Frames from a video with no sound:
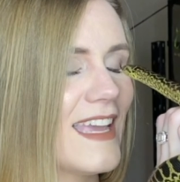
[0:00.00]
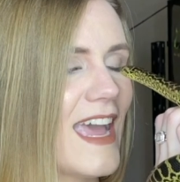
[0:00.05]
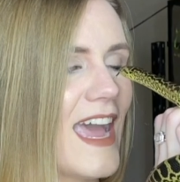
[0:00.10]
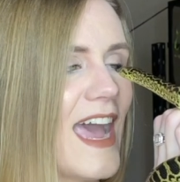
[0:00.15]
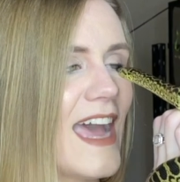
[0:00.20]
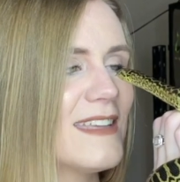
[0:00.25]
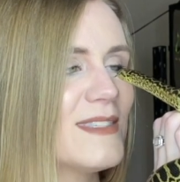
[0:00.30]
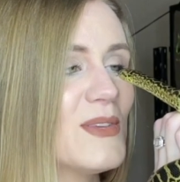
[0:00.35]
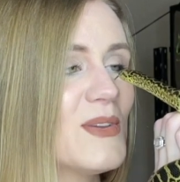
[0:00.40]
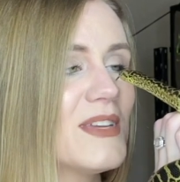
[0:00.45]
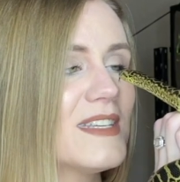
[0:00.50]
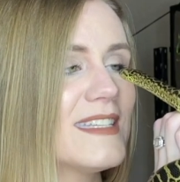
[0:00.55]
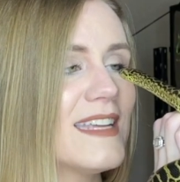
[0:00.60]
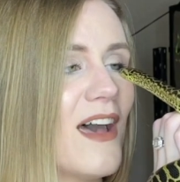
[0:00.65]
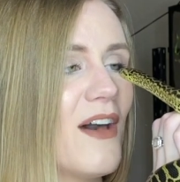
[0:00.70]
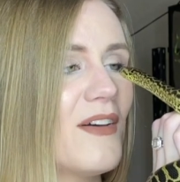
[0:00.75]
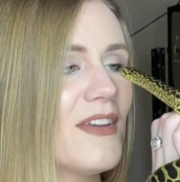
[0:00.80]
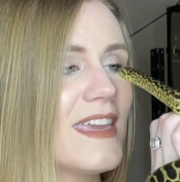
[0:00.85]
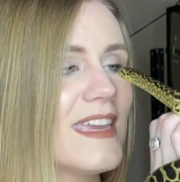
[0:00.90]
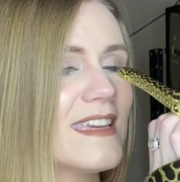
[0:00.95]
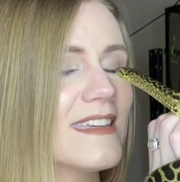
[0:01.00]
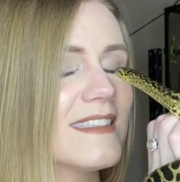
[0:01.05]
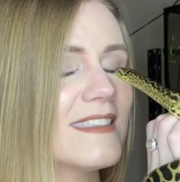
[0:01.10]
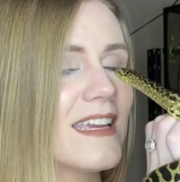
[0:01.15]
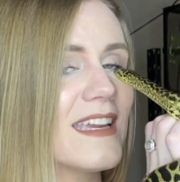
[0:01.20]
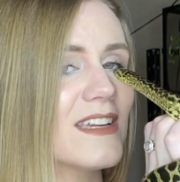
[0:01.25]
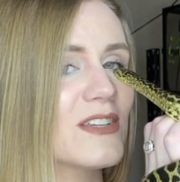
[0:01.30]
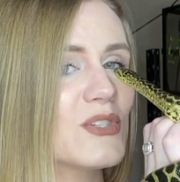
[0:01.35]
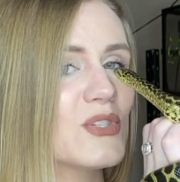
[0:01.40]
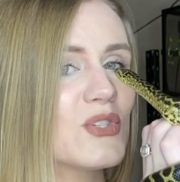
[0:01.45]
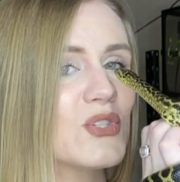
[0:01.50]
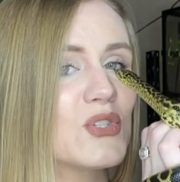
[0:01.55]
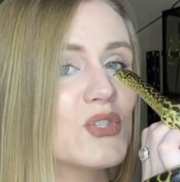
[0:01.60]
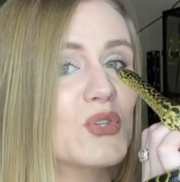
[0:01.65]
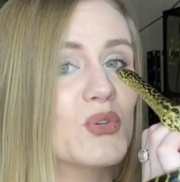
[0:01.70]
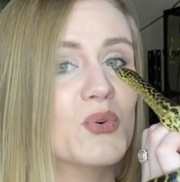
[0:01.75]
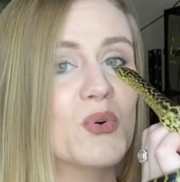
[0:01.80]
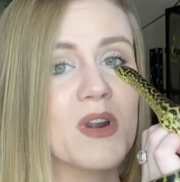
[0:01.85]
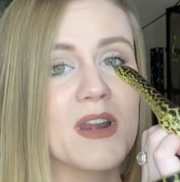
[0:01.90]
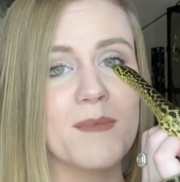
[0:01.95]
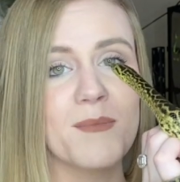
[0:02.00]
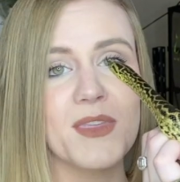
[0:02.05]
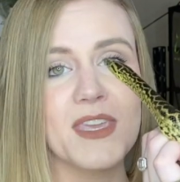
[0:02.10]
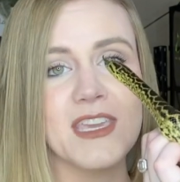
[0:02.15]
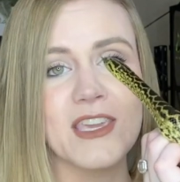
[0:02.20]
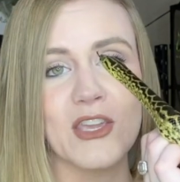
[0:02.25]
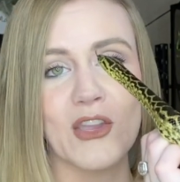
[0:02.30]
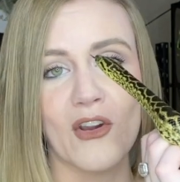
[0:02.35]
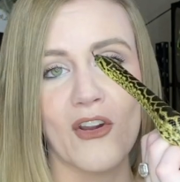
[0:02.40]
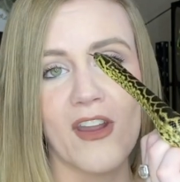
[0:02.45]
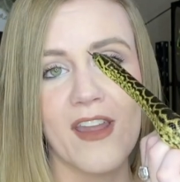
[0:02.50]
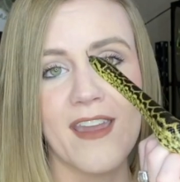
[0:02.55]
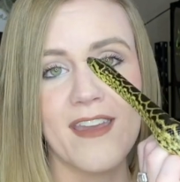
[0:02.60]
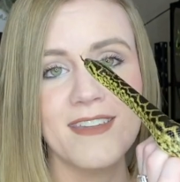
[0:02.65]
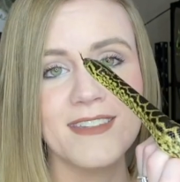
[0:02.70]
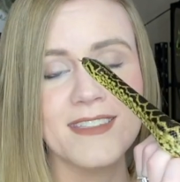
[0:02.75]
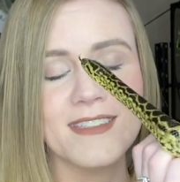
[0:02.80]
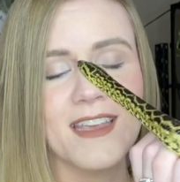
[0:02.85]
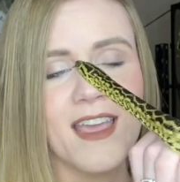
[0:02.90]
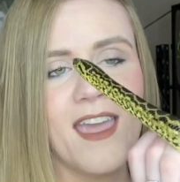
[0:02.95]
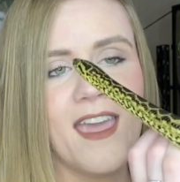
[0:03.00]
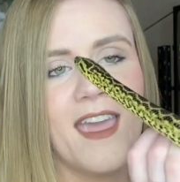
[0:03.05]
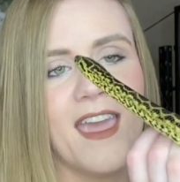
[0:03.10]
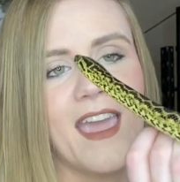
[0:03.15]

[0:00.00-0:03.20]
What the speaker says: As you can tell, he is extremely curious.